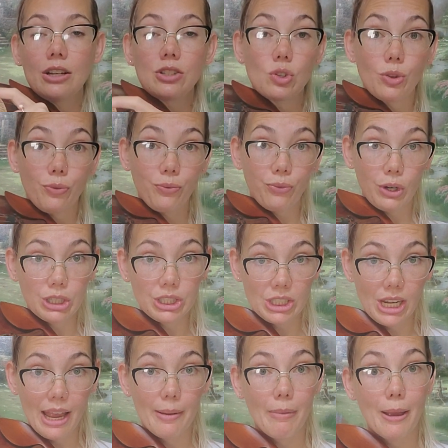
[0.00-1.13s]
So the first
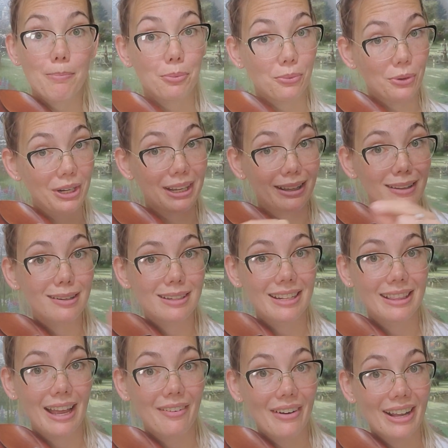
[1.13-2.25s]
time I breathed in
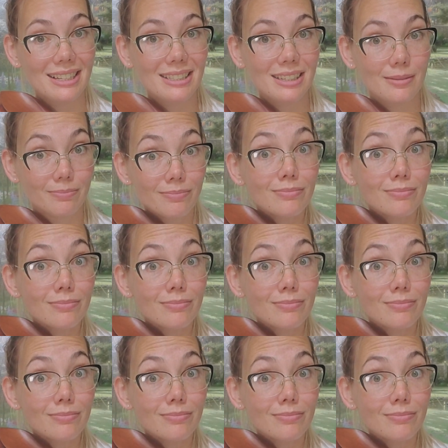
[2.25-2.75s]
that rest,